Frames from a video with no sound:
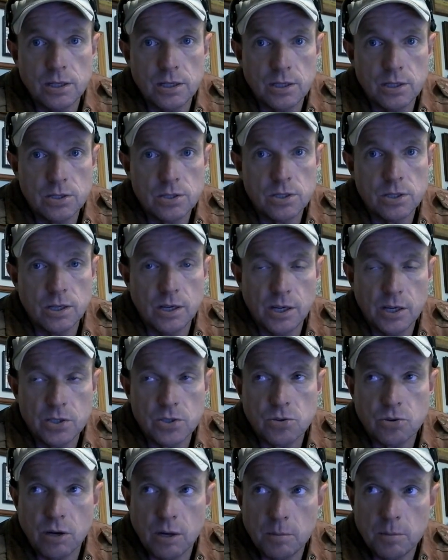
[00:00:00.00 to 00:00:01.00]
is an
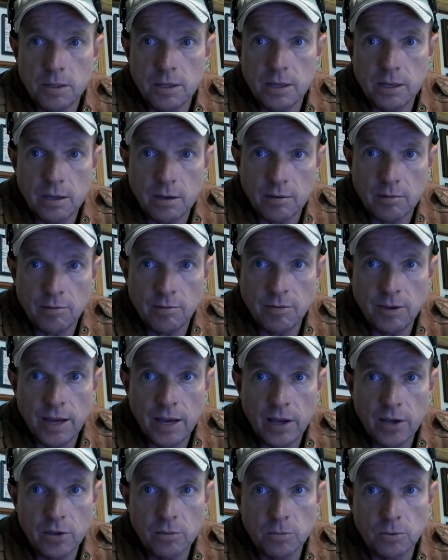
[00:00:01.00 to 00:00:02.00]
extremely
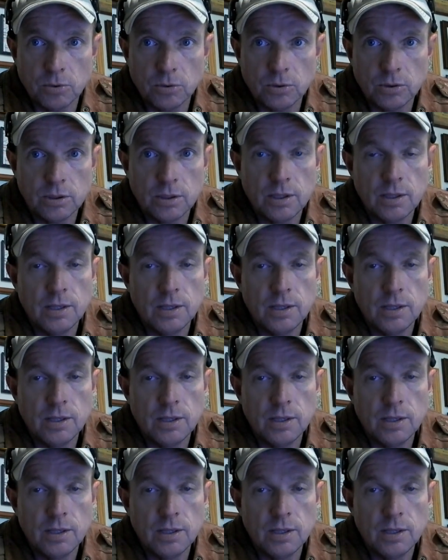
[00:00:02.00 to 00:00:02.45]
valuable